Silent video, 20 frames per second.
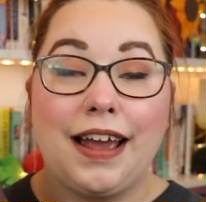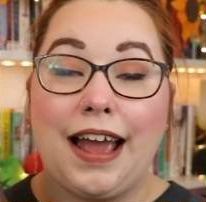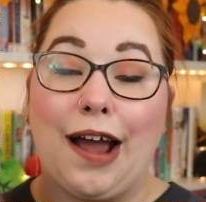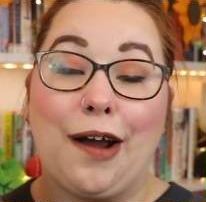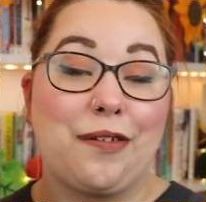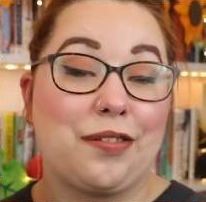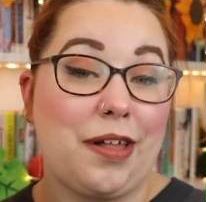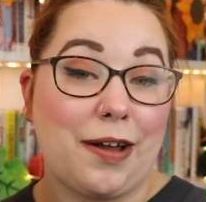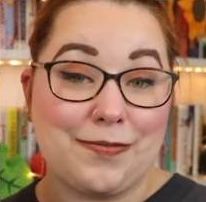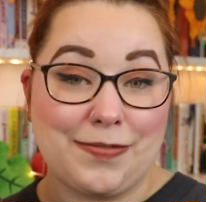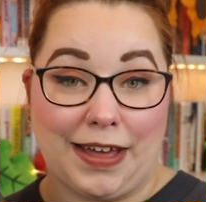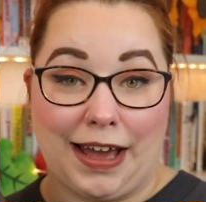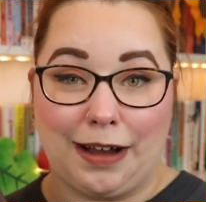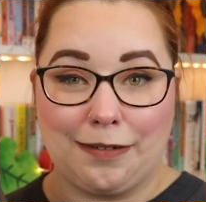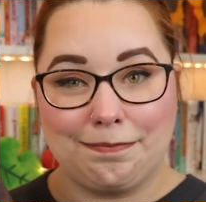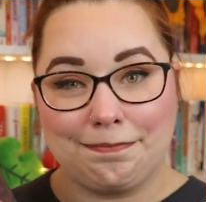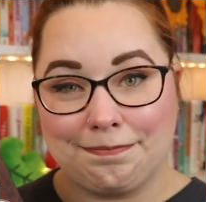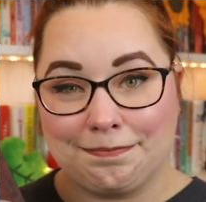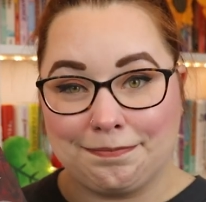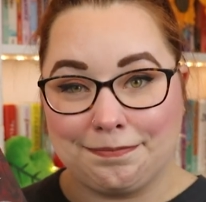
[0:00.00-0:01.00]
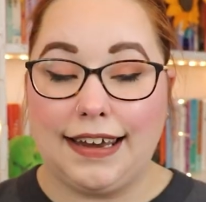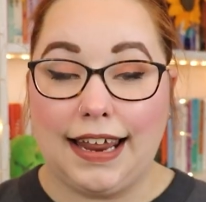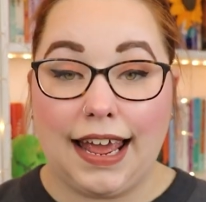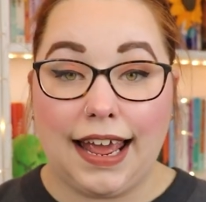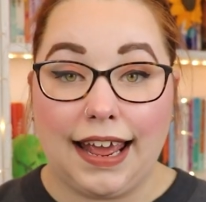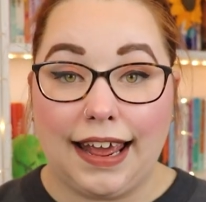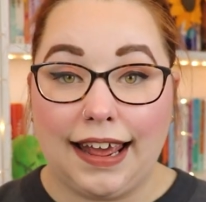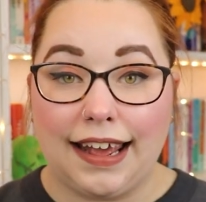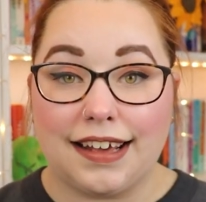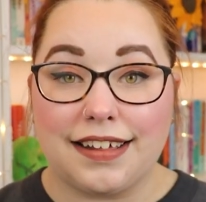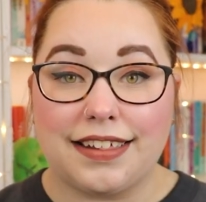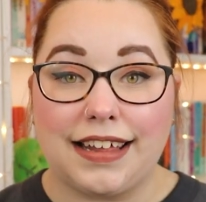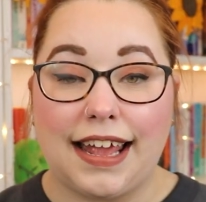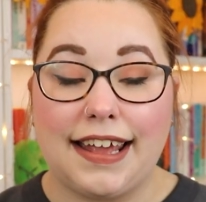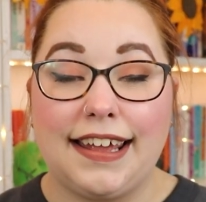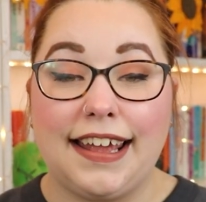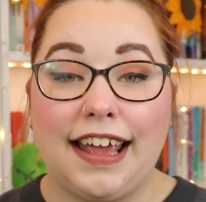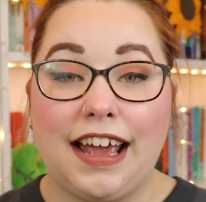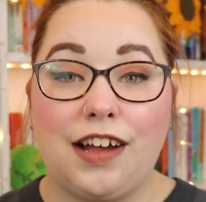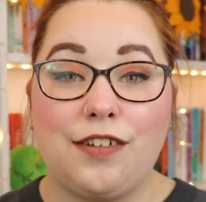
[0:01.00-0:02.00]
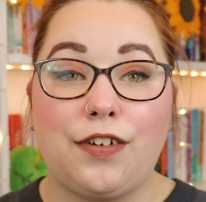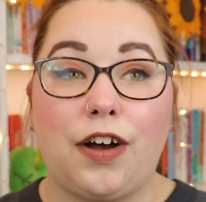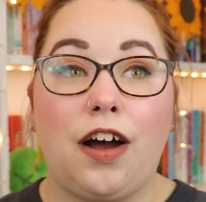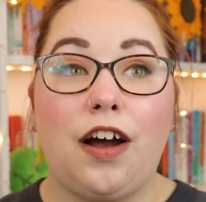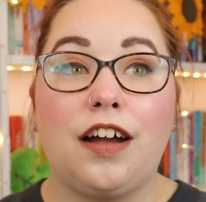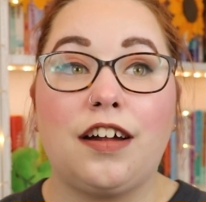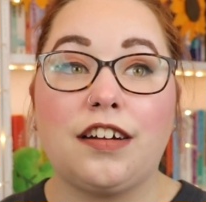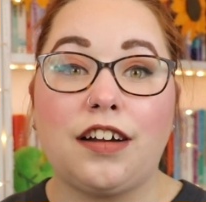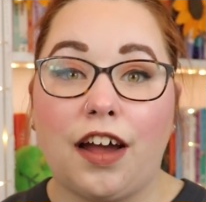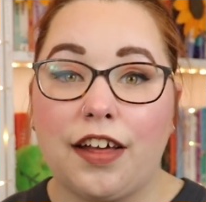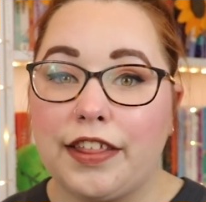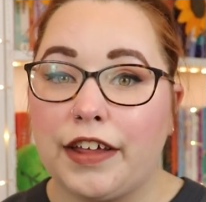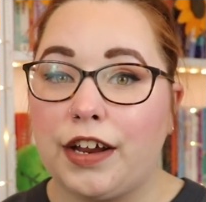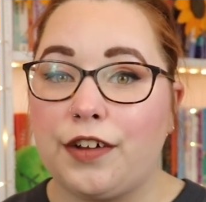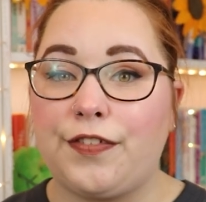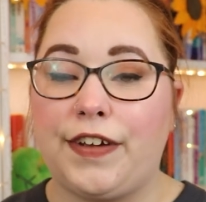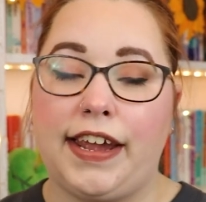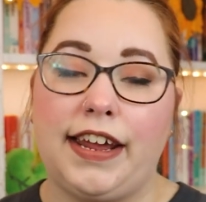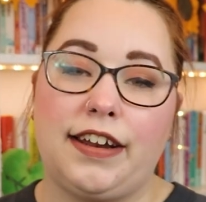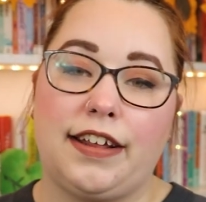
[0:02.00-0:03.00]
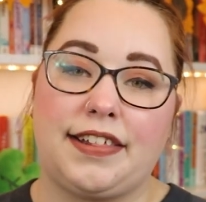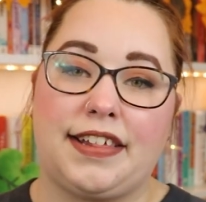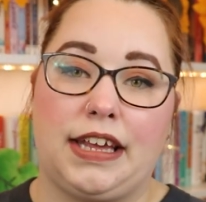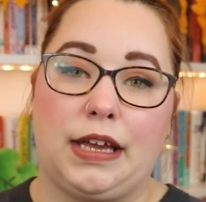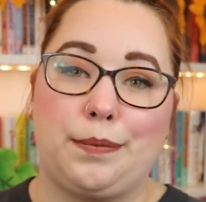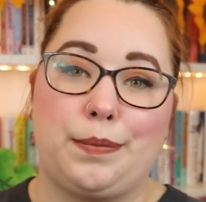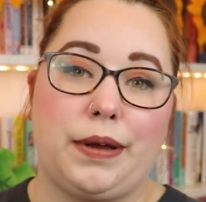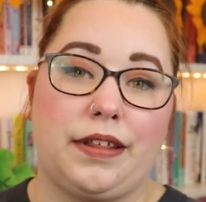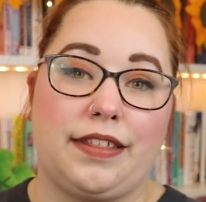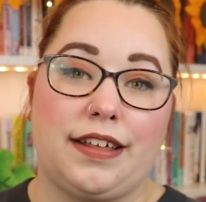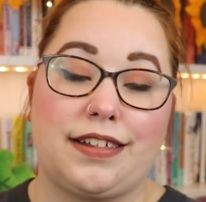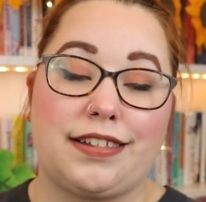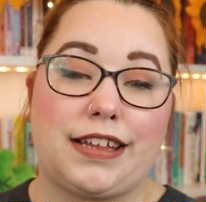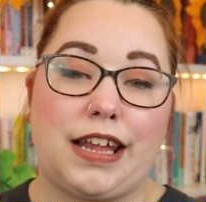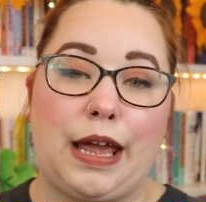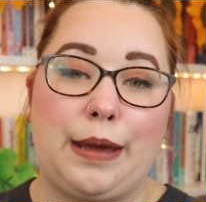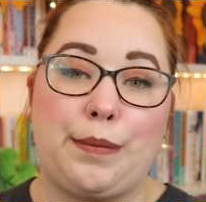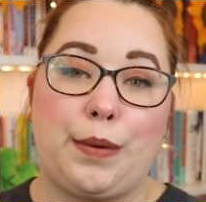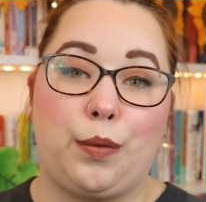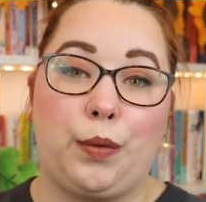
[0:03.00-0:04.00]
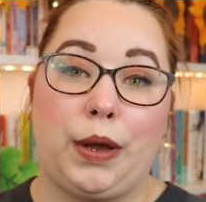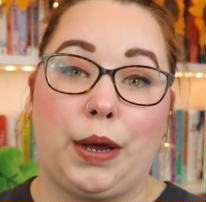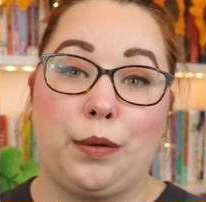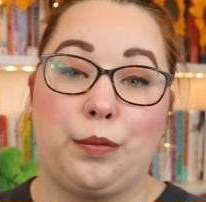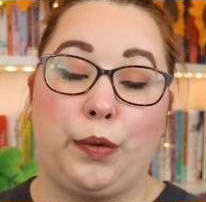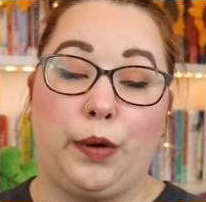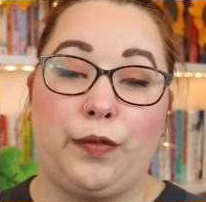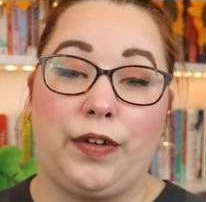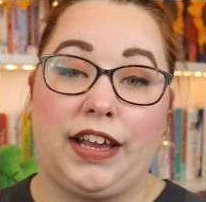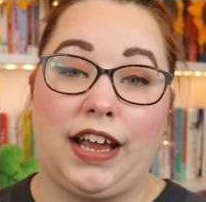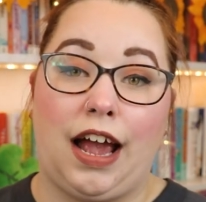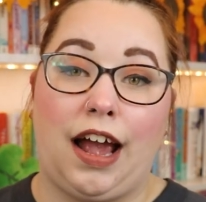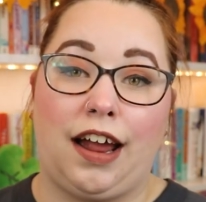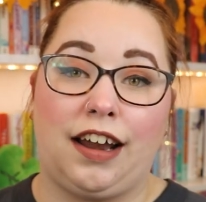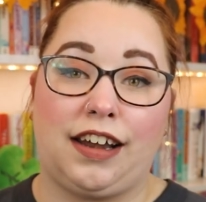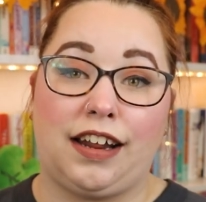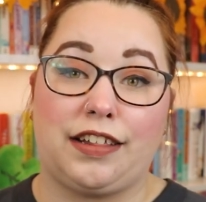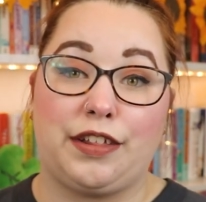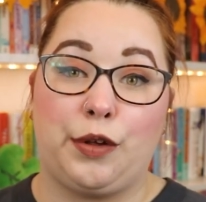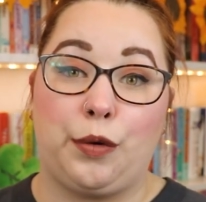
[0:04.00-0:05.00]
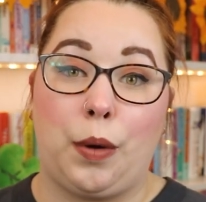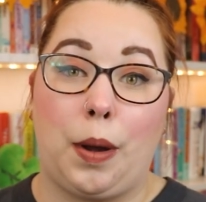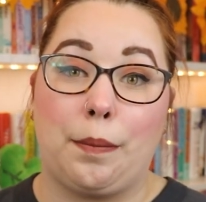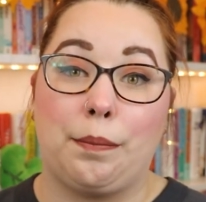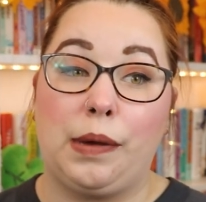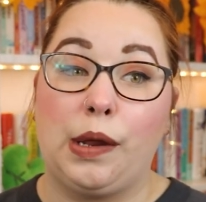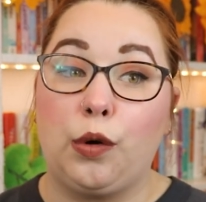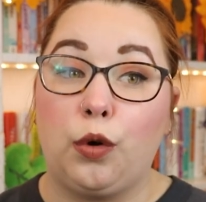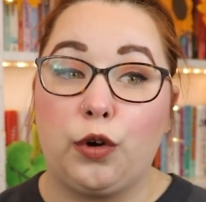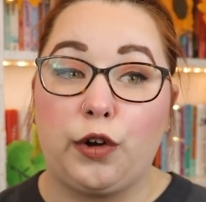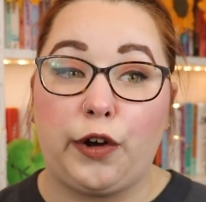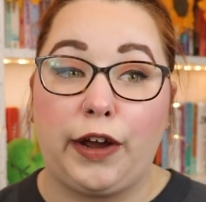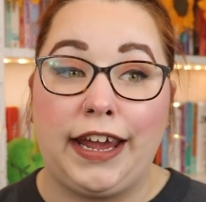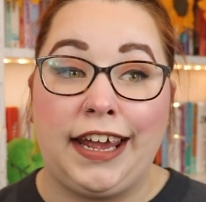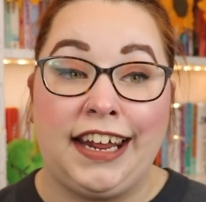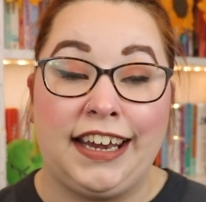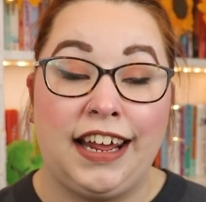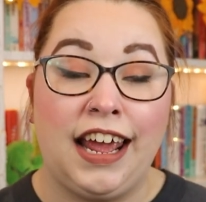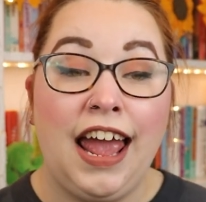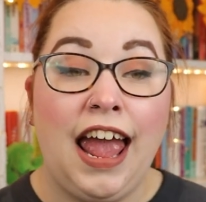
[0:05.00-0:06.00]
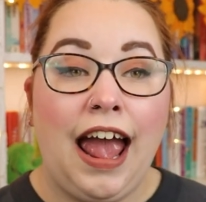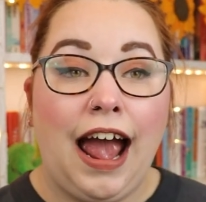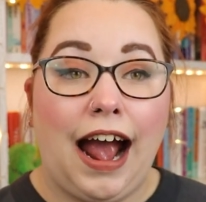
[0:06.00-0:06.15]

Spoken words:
I would love that. Next, I have another fantasy, but this time we are moving on to middle grade.